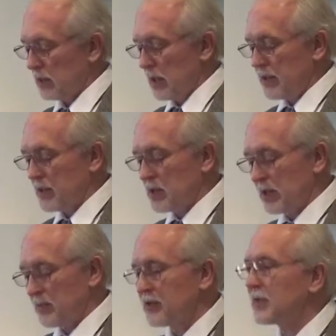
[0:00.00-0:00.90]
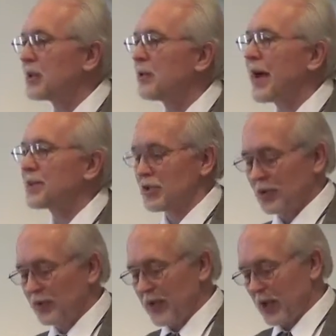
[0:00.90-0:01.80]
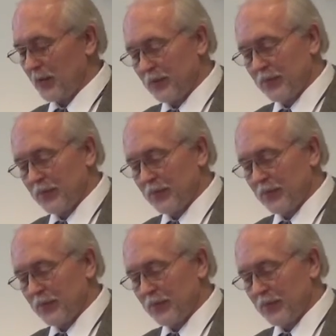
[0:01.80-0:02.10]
others live with an irrational fear.